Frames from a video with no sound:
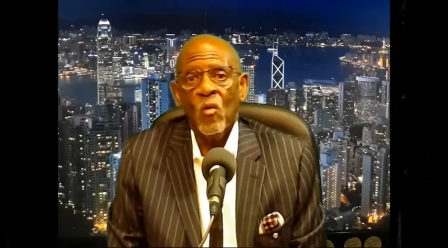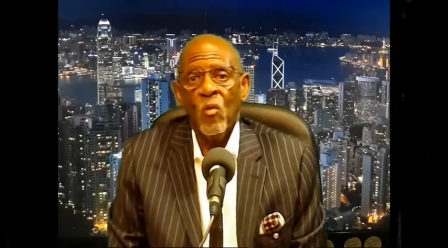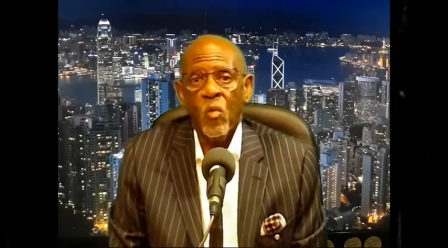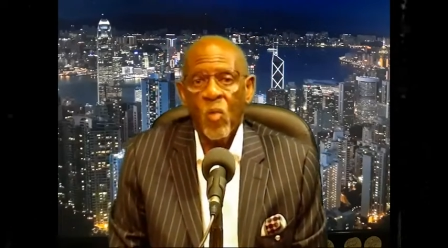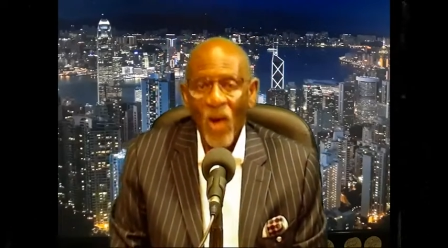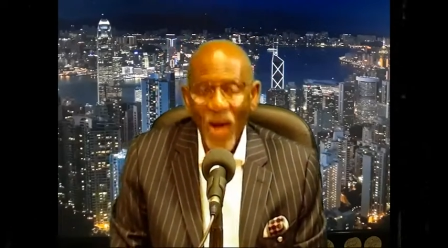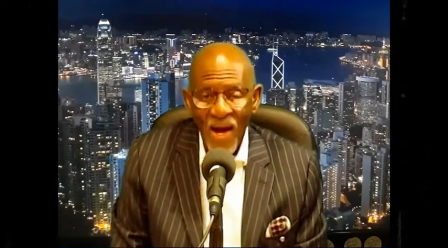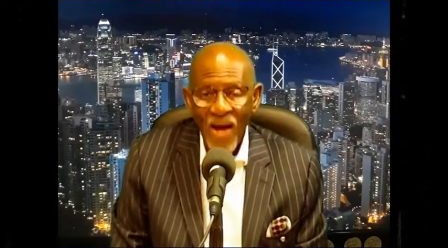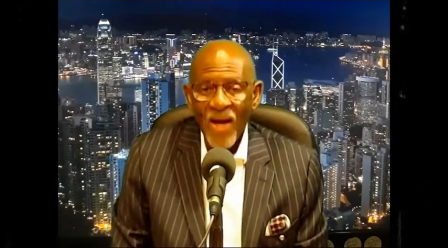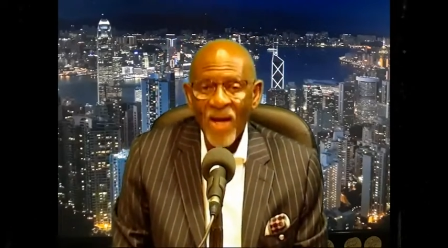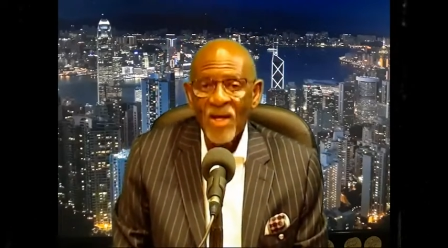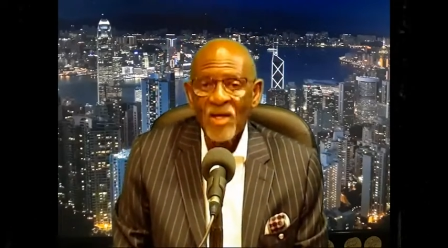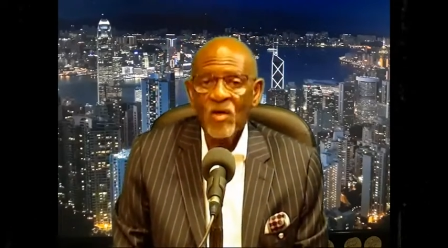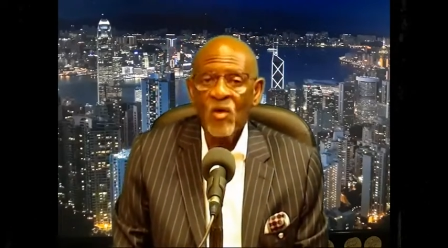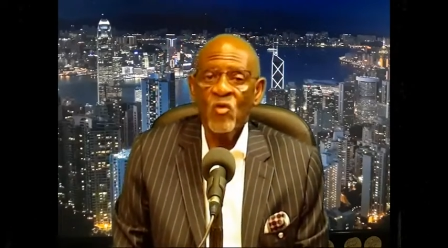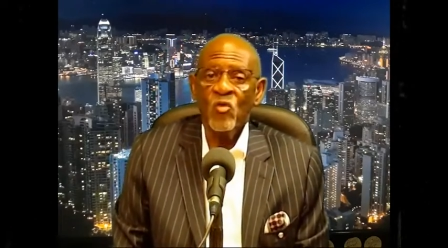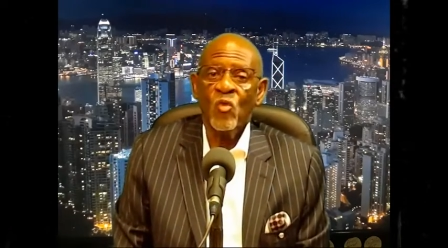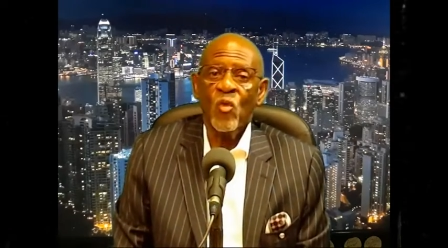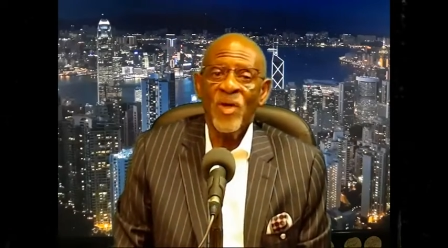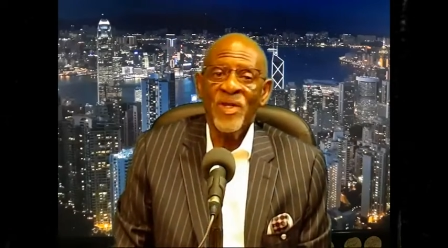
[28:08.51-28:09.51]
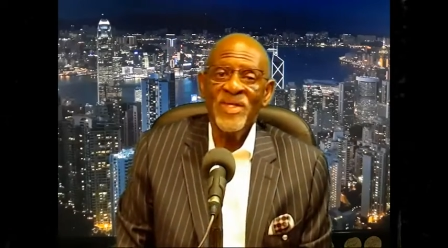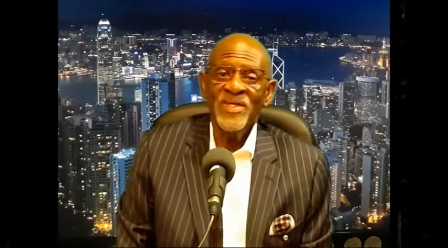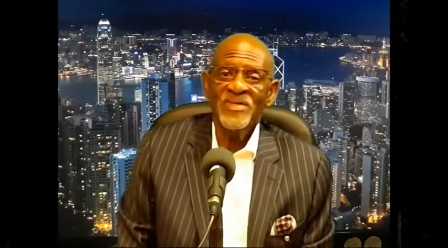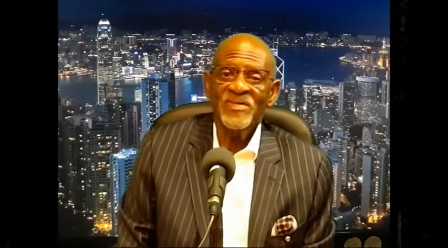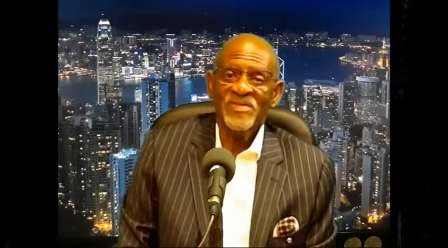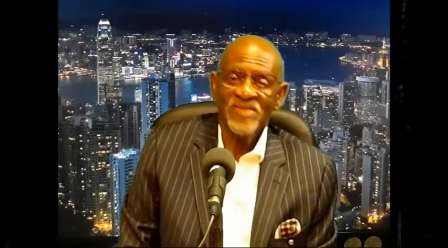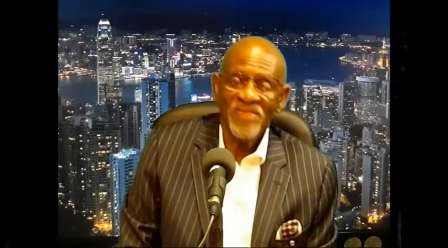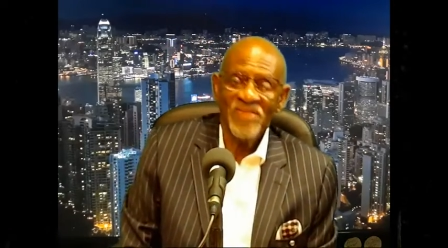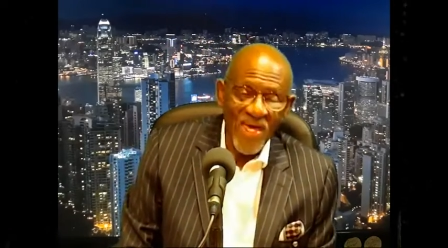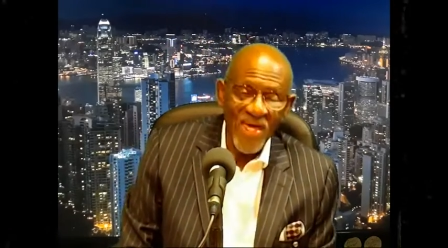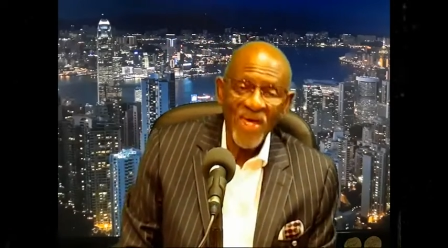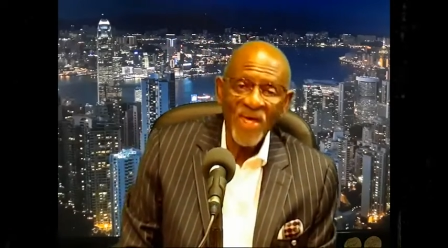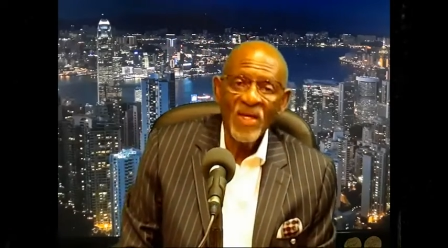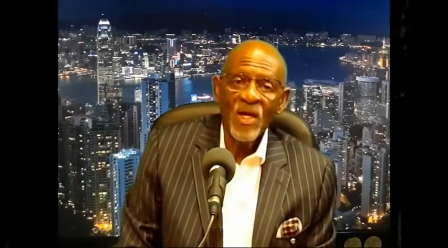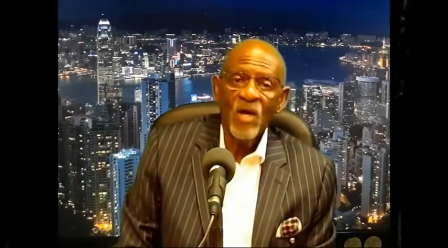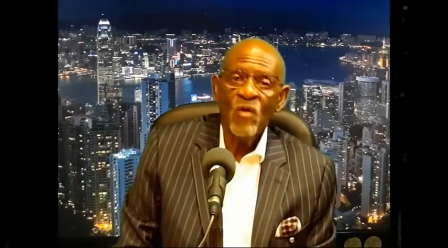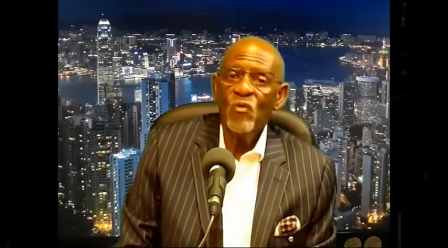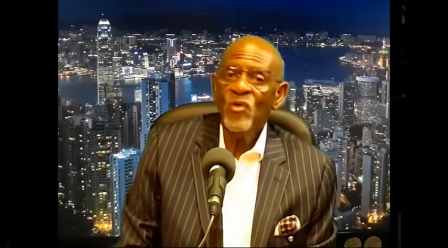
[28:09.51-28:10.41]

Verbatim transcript: Why? Because what he said,